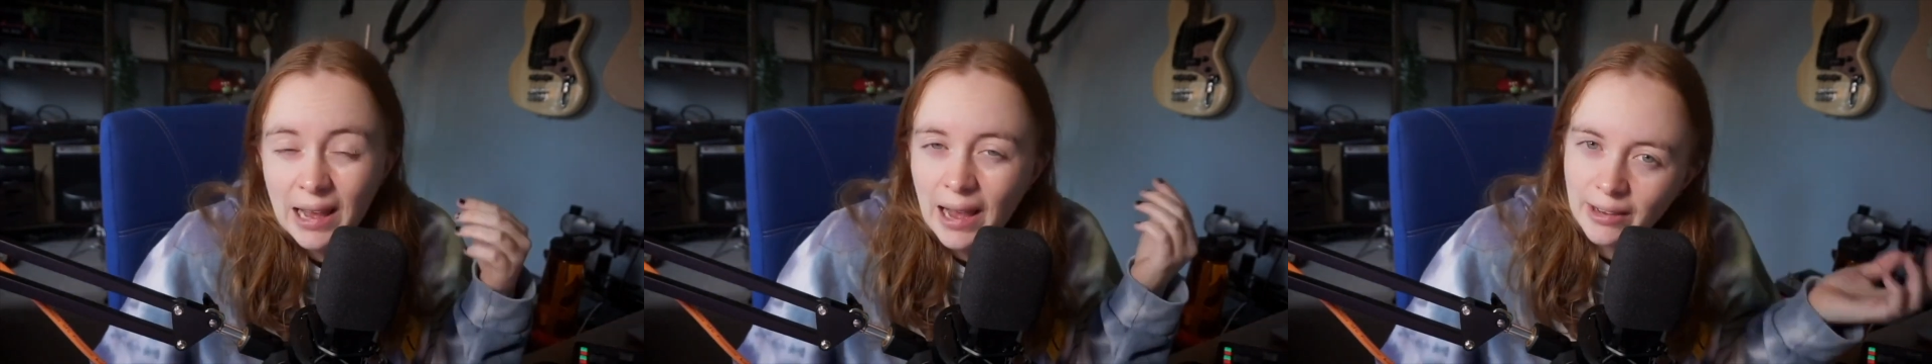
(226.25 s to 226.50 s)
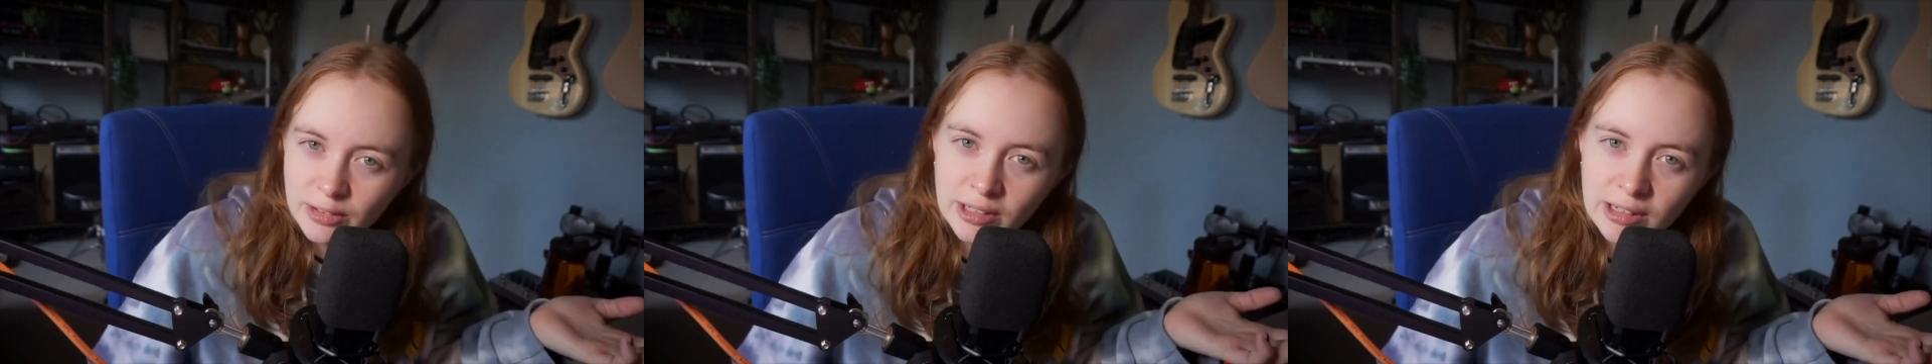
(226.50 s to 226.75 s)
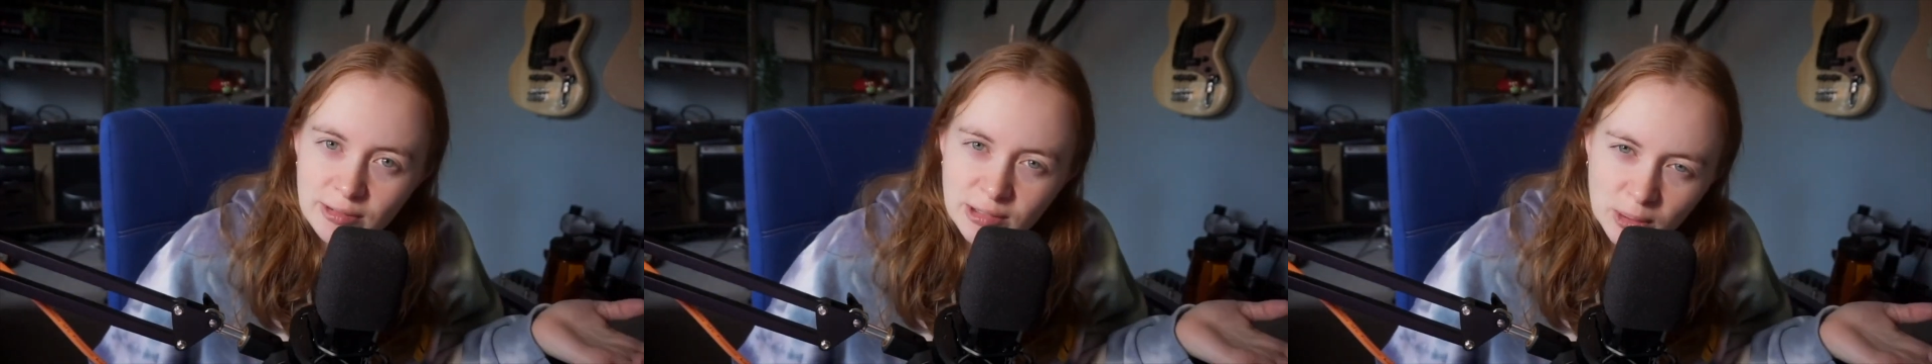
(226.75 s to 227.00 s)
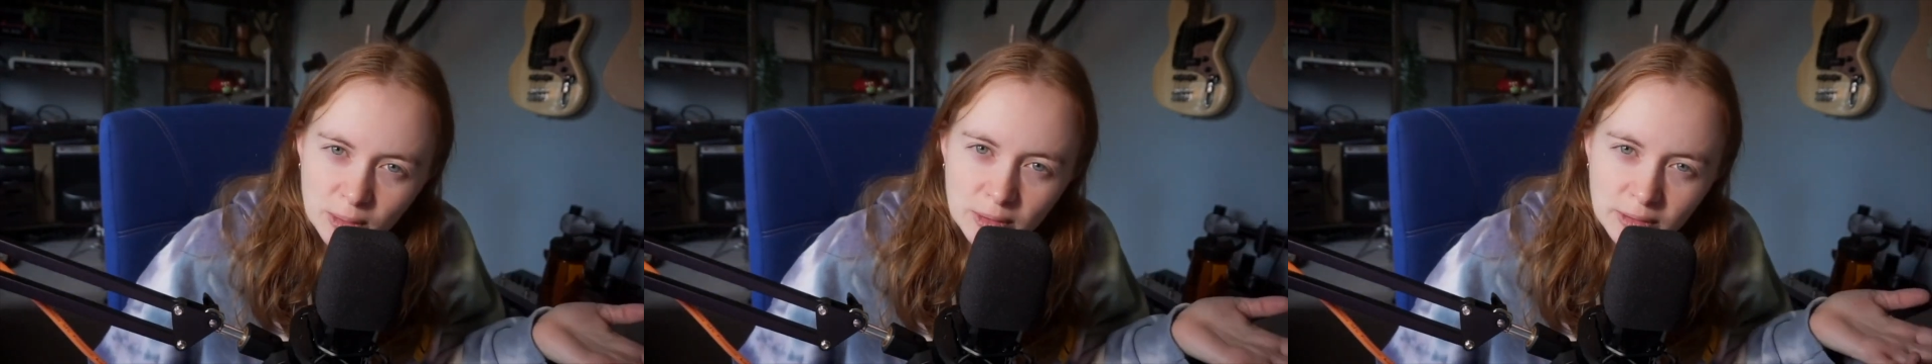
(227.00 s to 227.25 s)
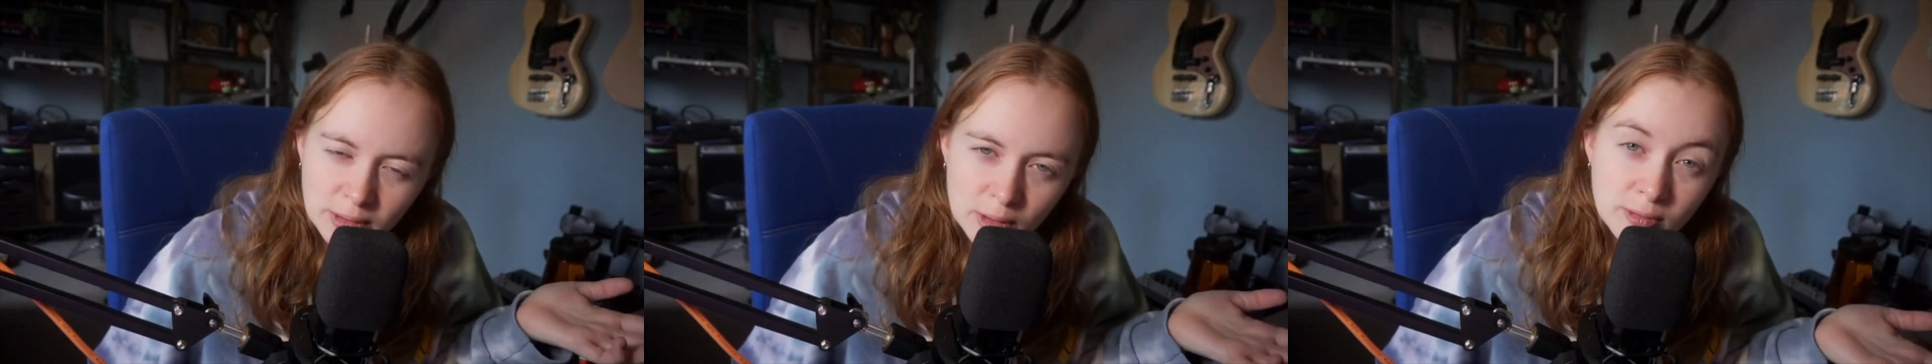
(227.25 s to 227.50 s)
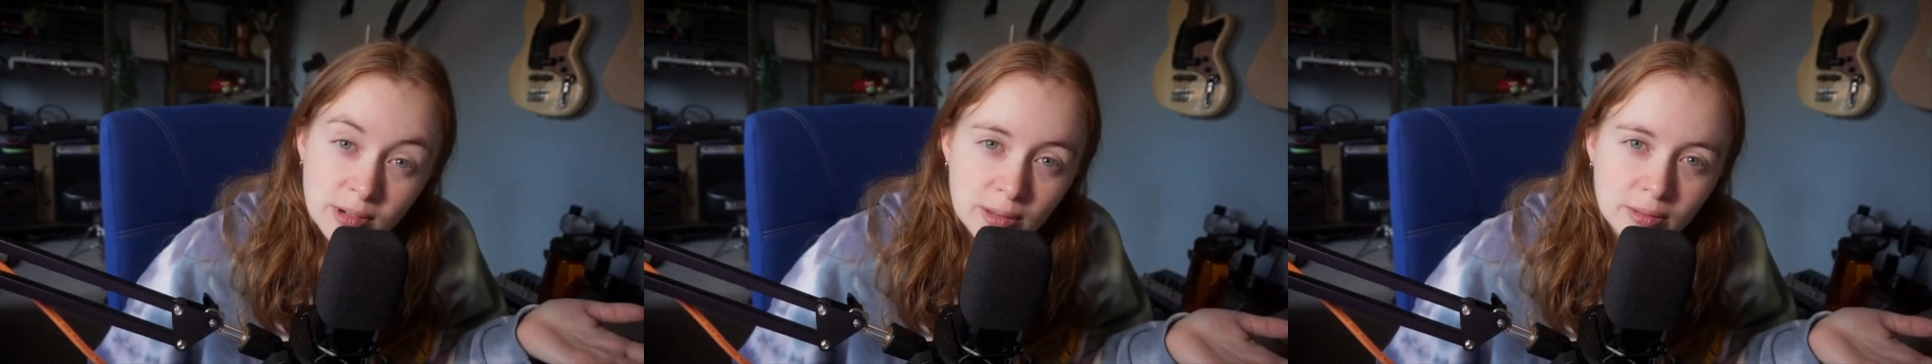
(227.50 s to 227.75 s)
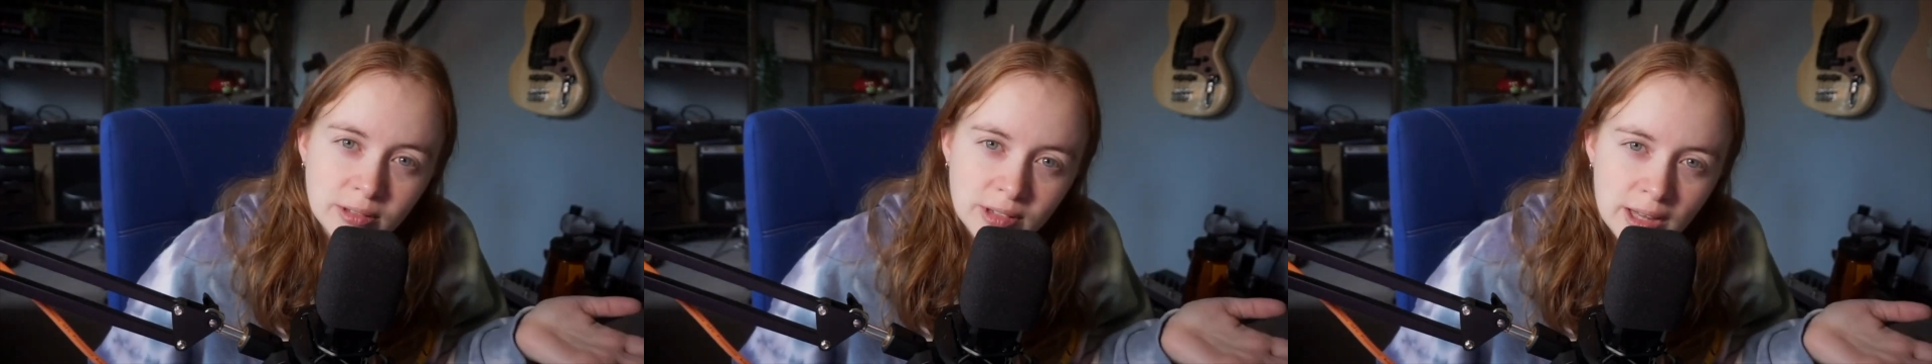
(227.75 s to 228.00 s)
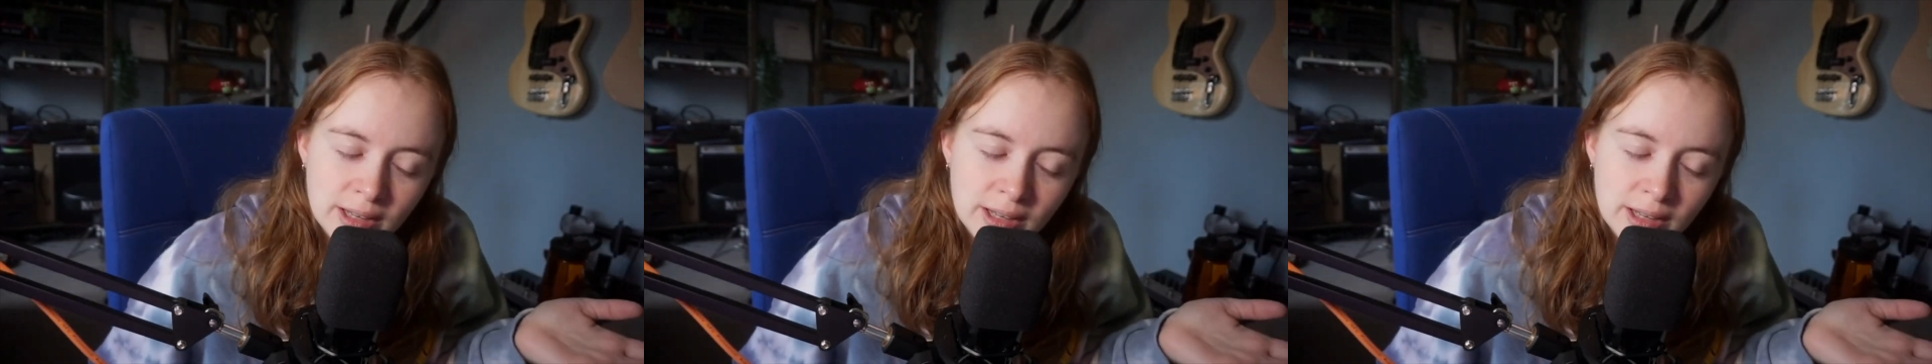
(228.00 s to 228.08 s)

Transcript: actually record the real thing,